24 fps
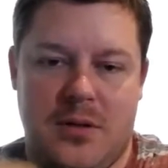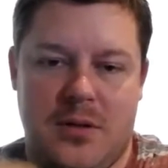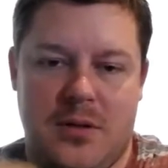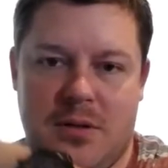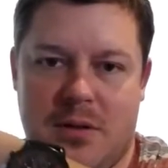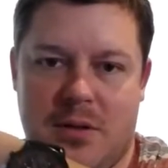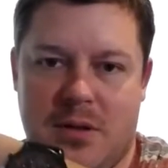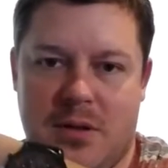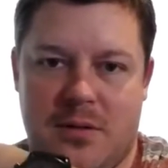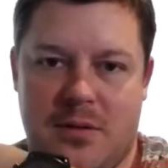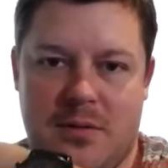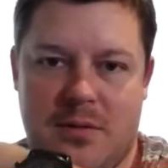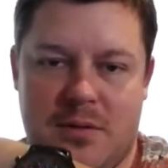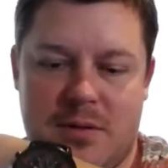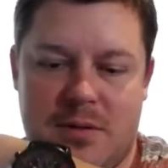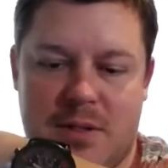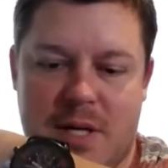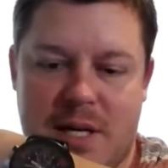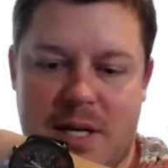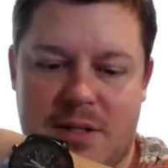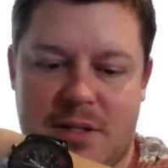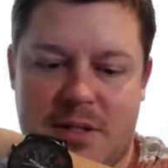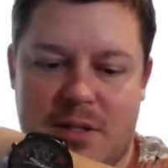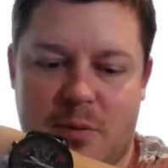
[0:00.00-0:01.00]
Yeah,
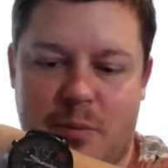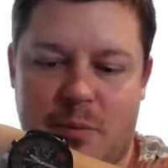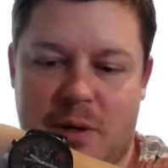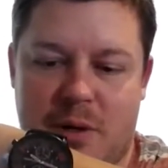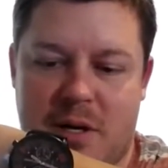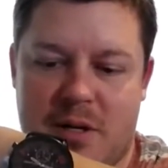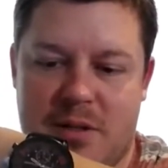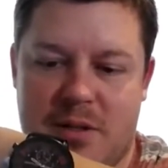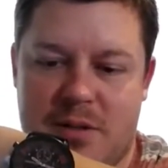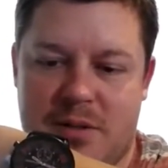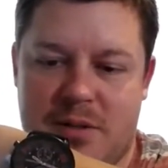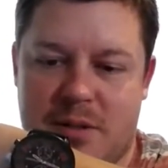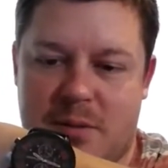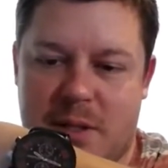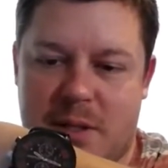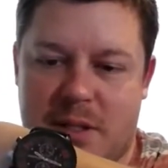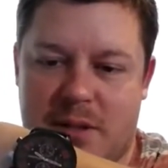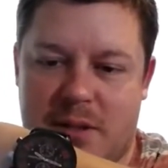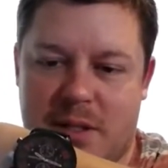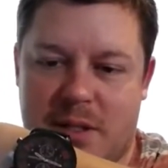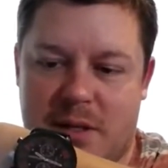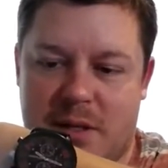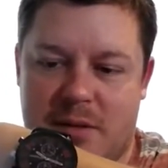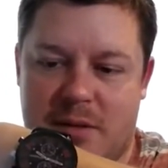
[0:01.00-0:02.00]
size comparison
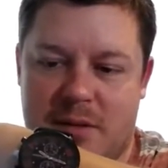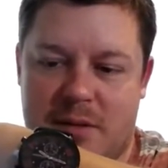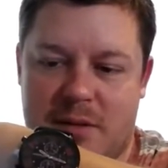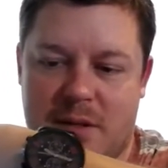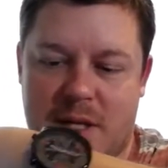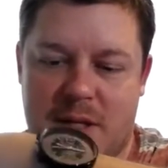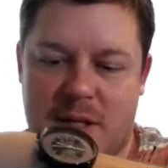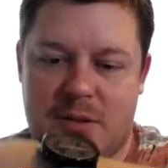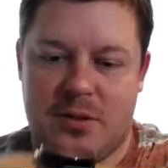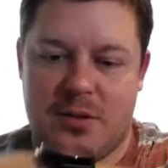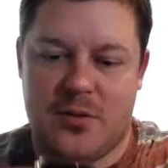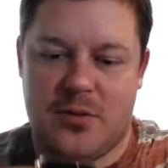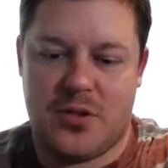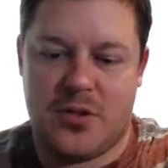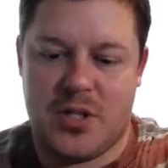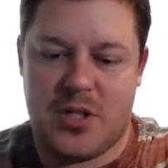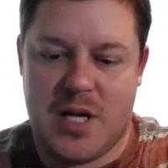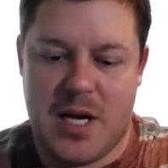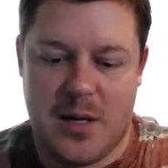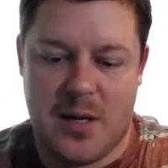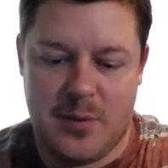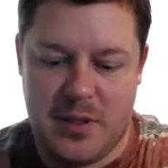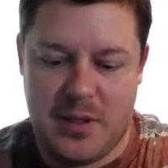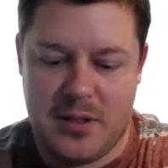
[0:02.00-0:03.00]
right there. Not too
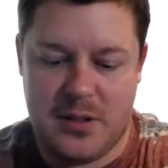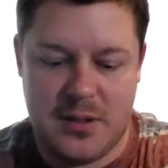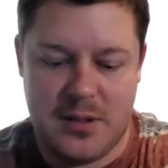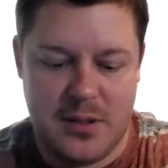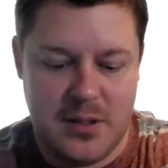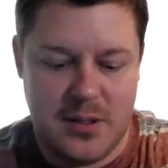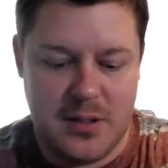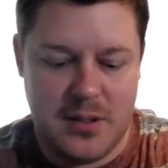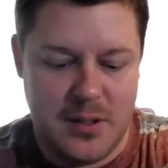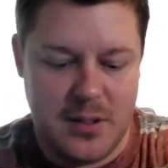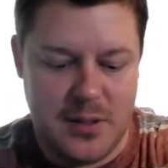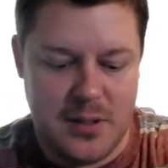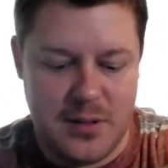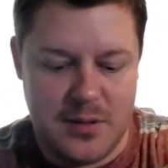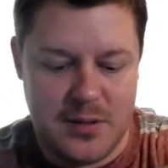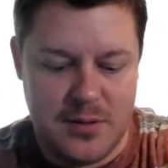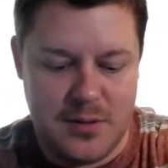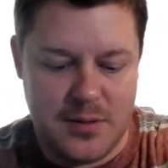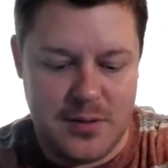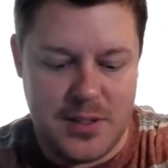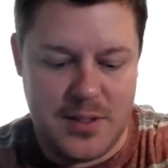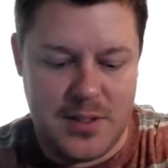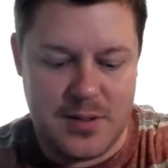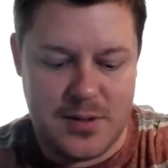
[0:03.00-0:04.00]
shabby.
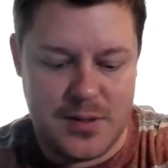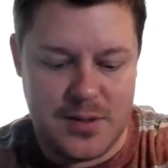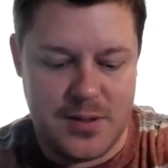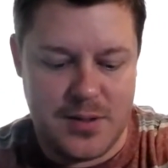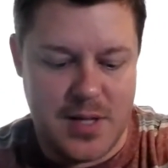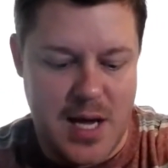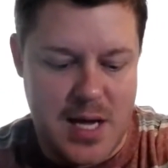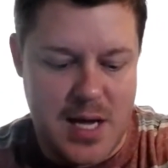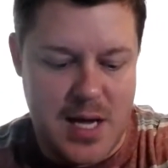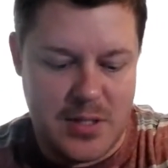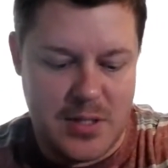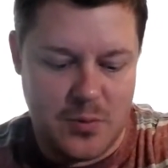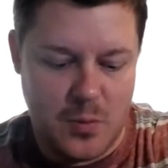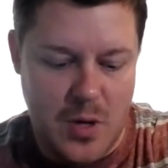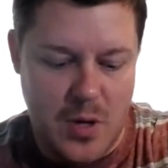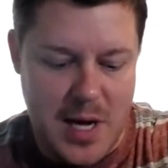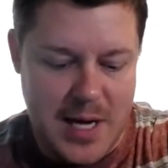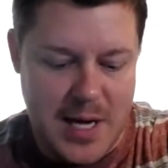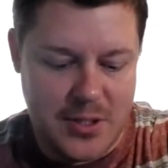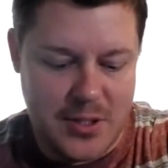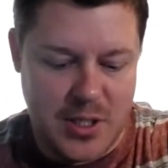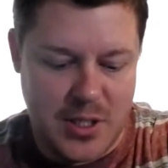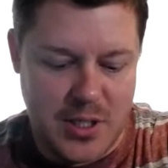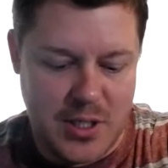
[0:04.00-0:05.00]
Decent size
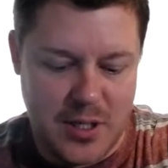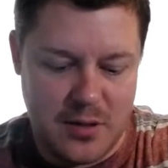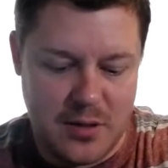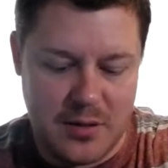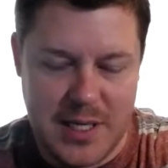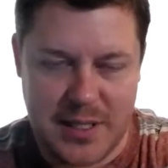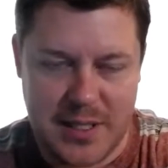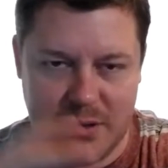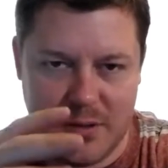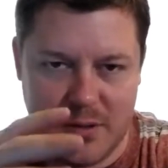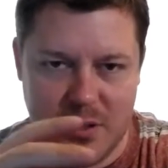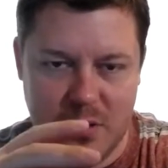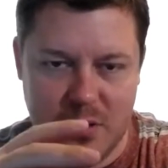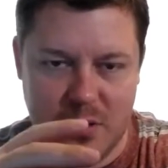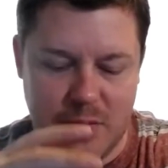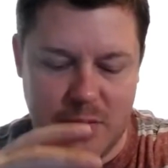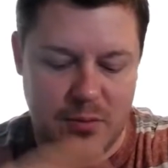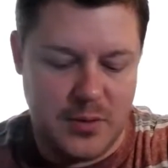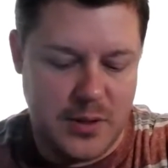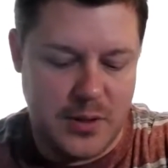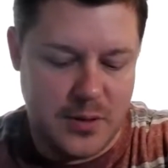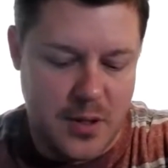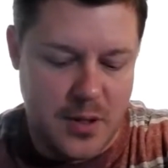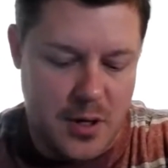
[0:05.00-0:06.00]
watch. I don't like the
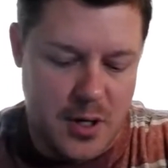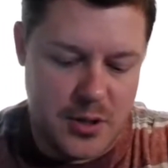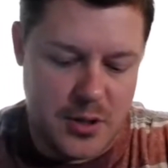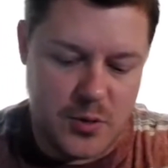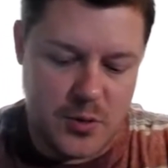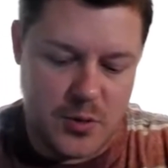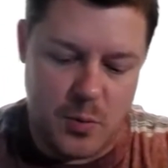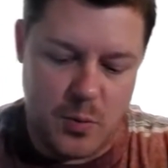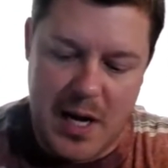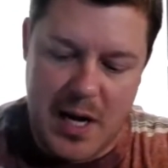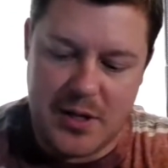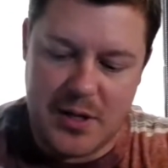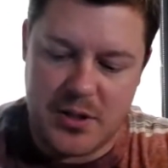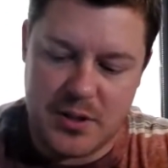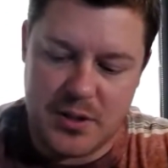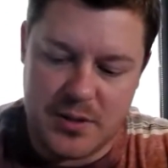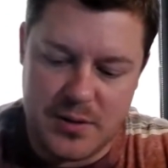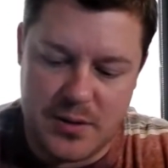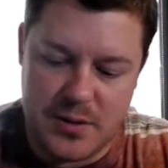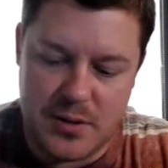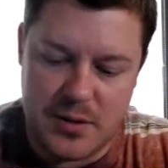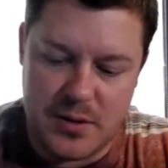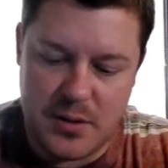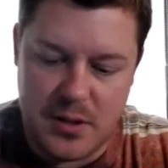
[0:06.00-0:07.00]
overly large
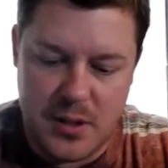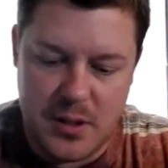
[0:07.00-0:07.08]
watches.